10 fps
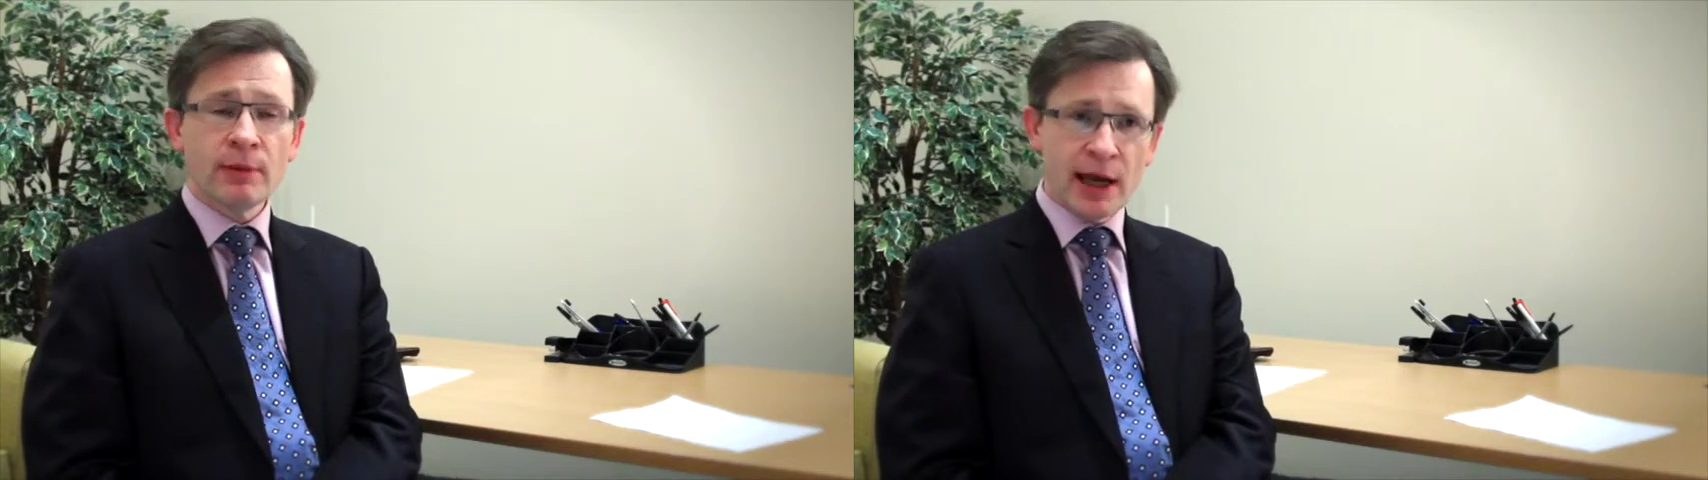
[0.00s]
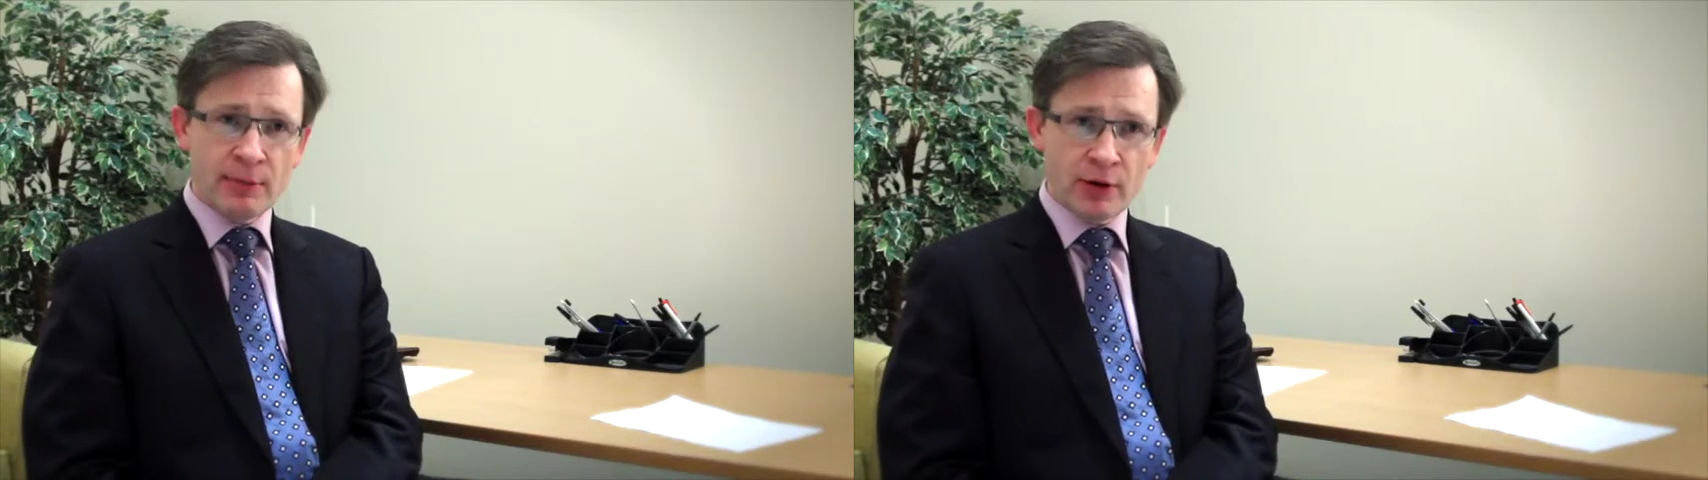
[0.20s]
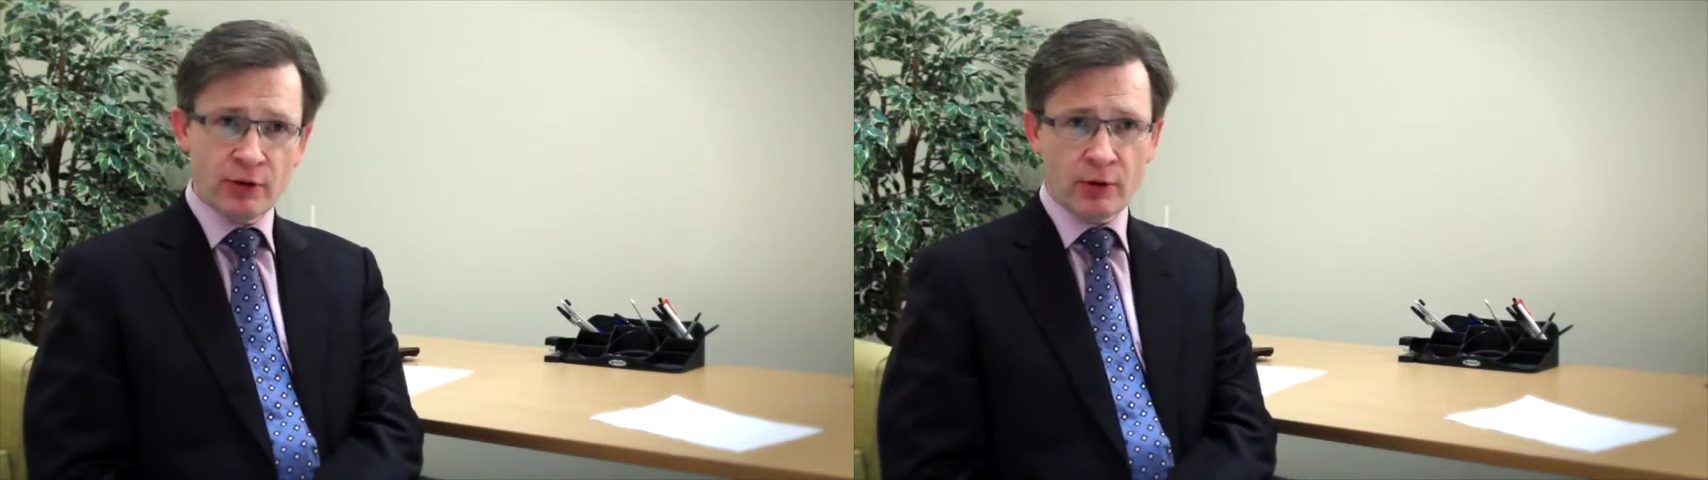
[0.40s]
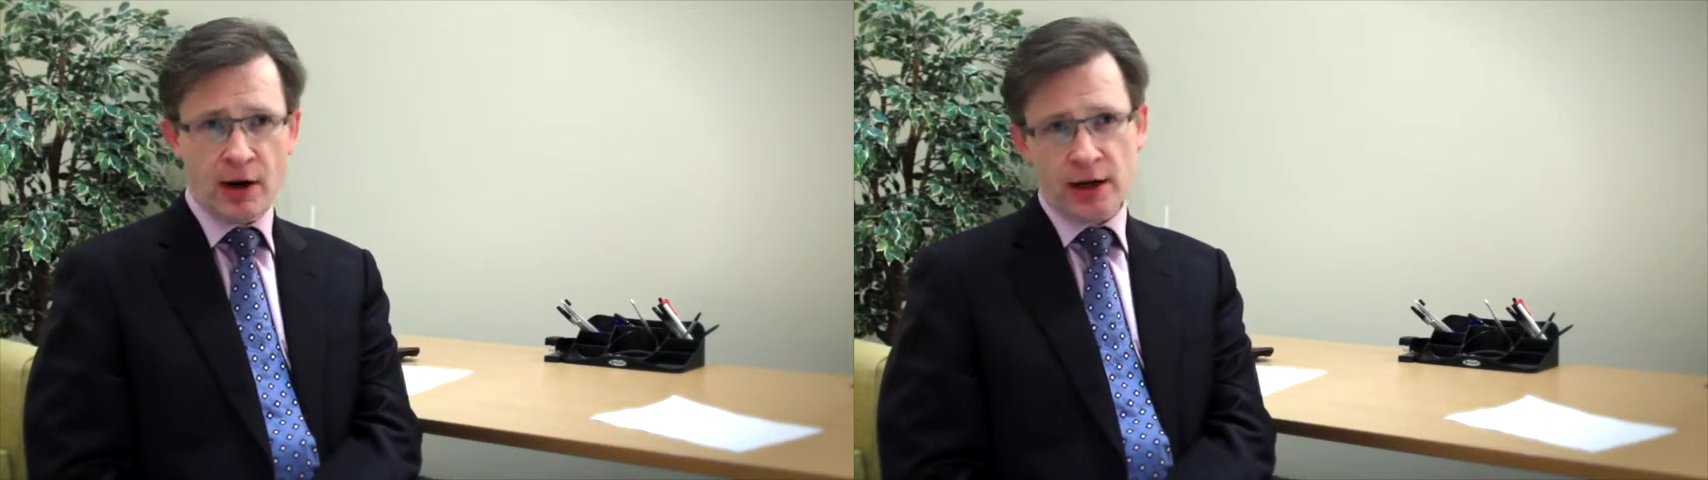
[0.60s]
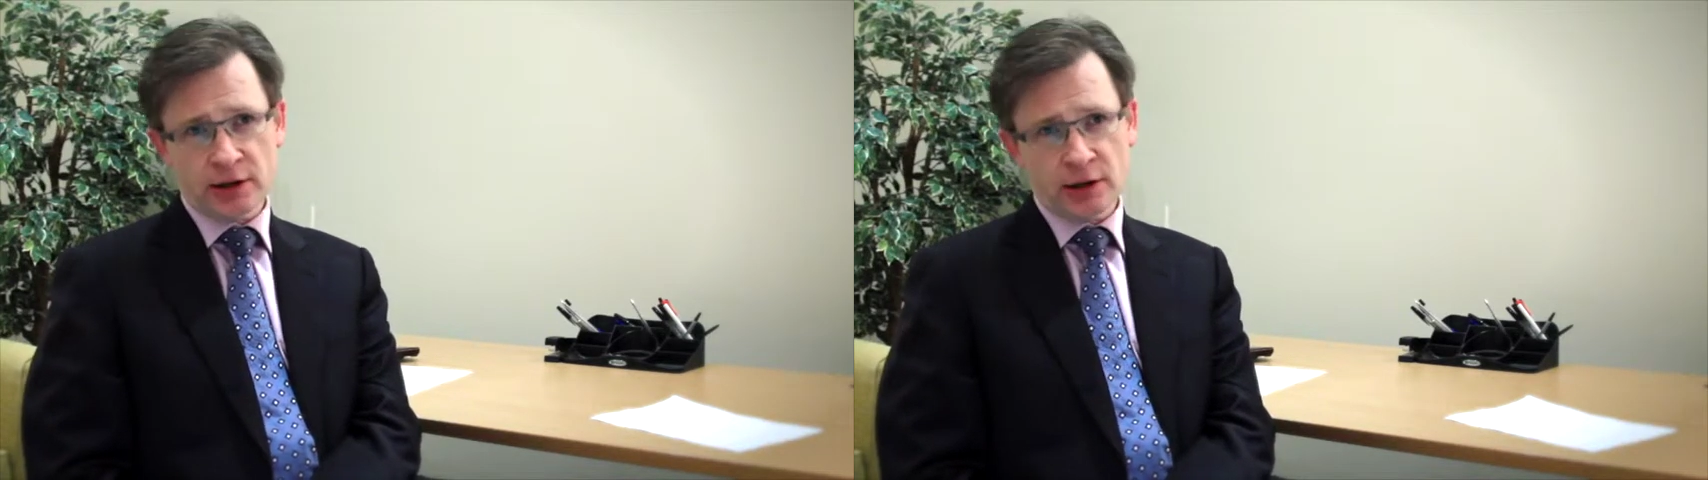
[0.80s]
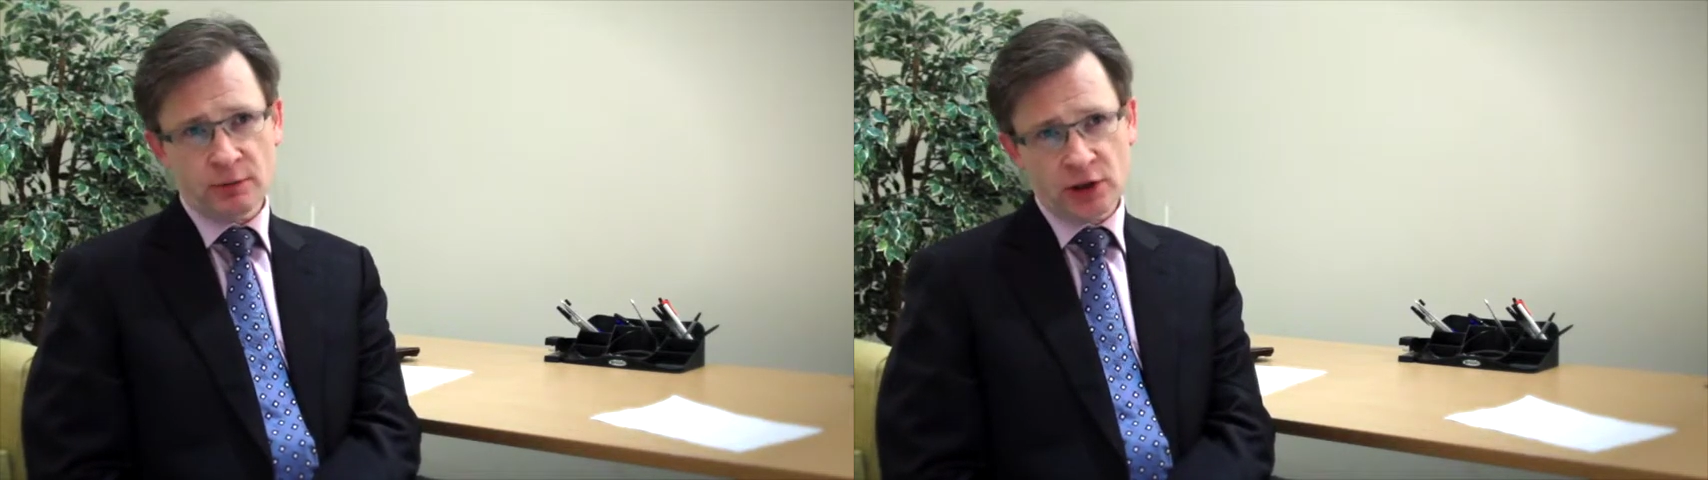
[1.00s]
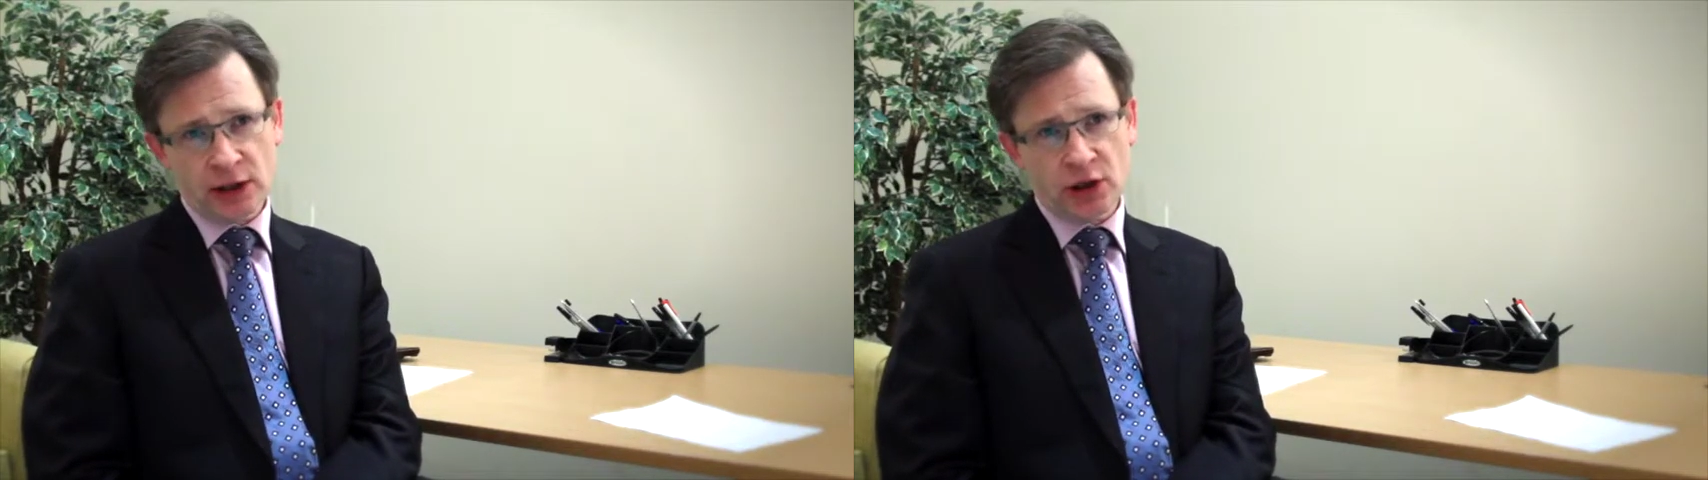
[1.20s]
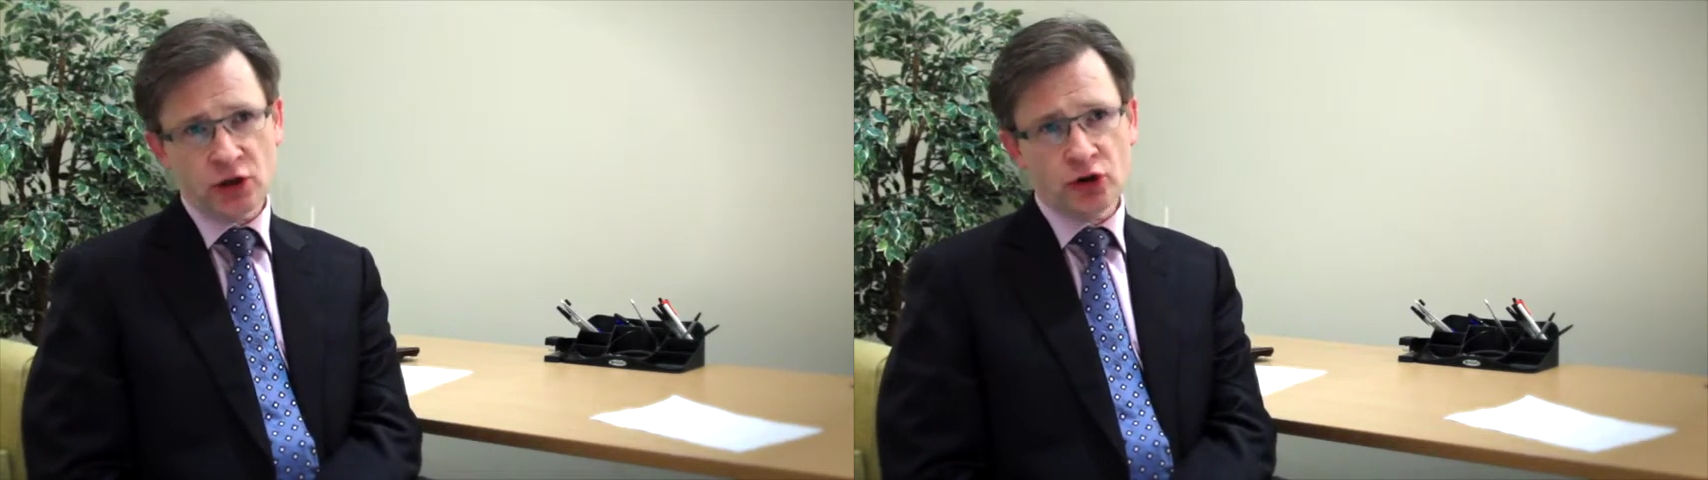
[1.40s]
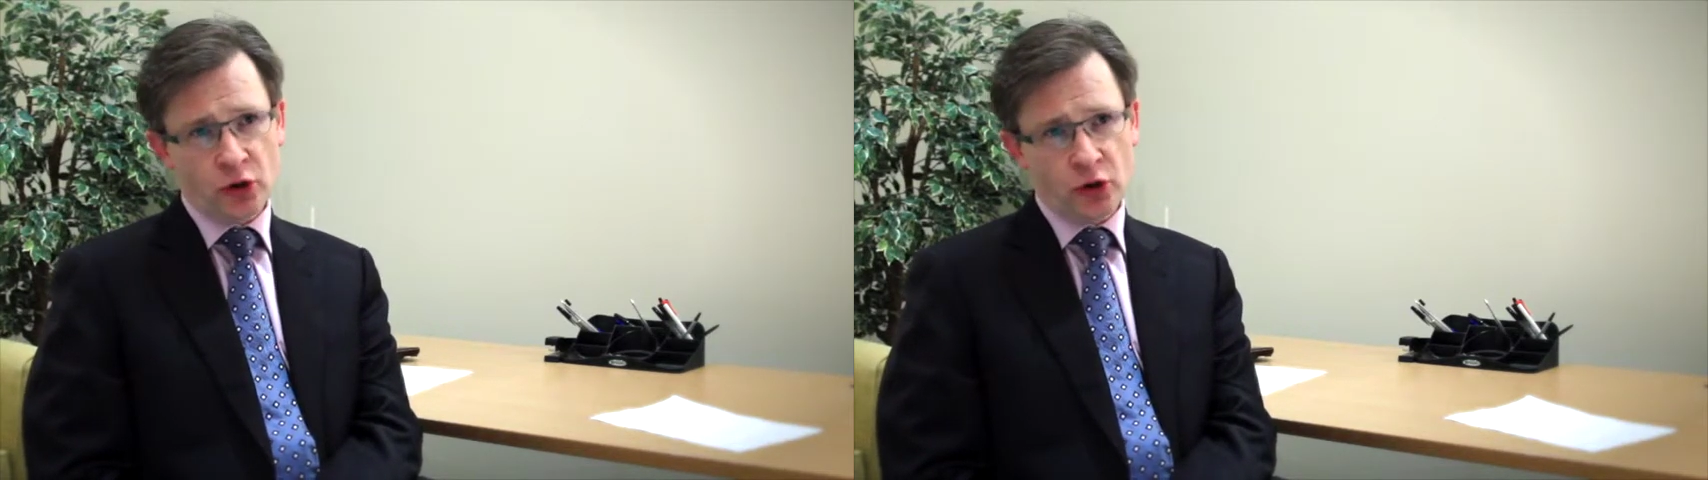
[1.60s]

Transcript: may be required at some stage